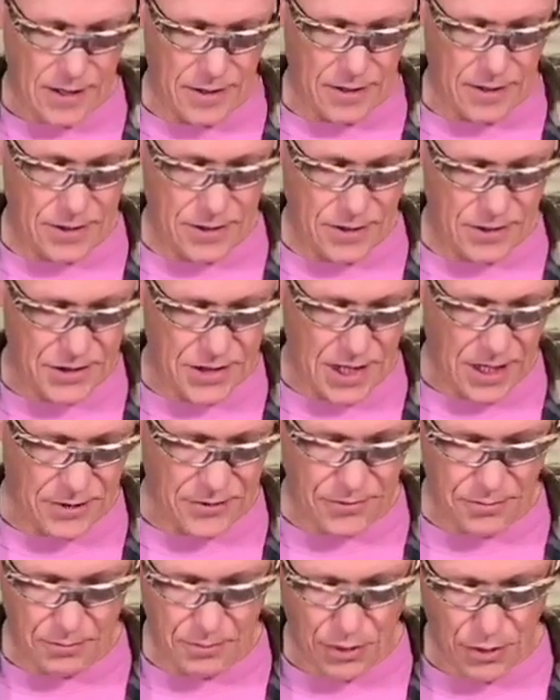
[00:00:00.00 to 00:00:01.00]

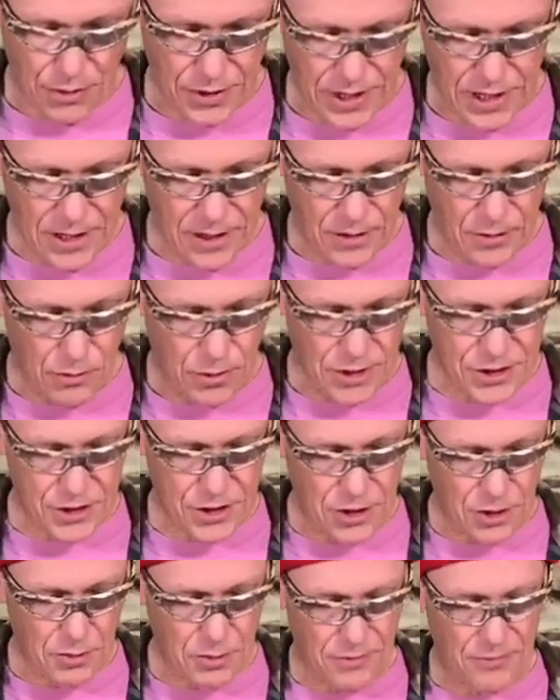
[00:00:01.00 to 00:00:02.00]
cassette body, which
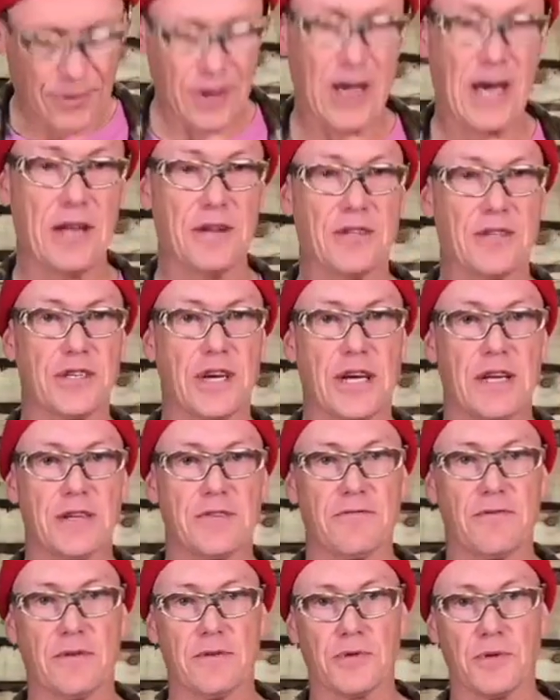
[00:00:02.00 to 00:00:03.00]
to be fair hadn't changed
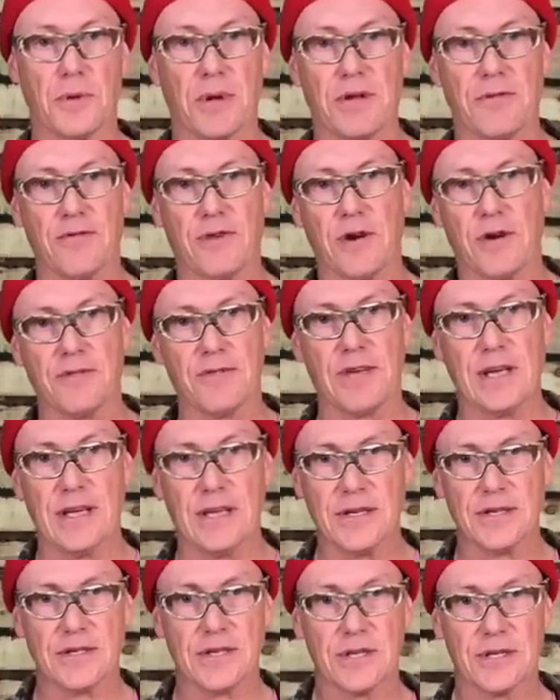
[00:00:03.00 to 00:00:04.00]
for 25
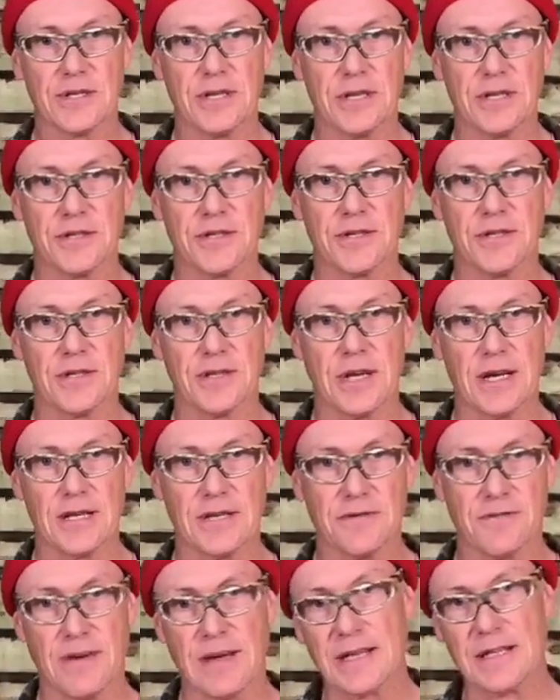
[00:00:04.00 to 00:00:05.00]
years since the days
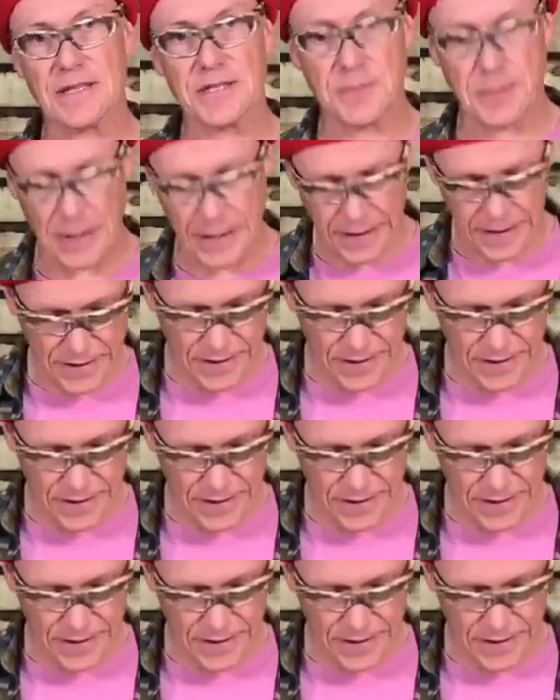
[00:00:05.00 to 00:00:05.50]
of 8-speed.